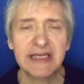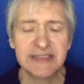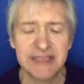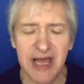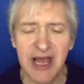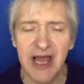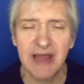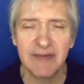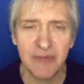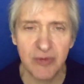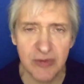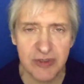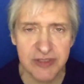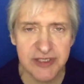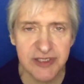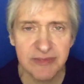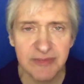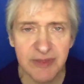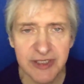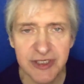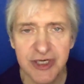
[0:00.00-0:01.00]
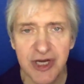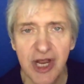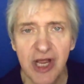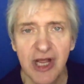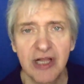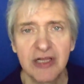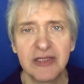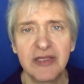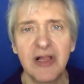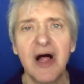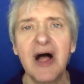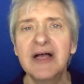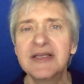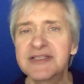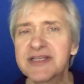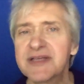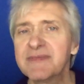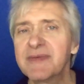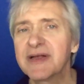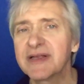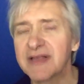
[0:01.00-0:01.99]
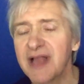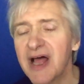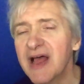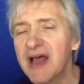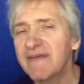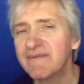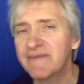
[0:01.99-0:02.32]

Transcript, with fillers: time. There was so much loss in my life,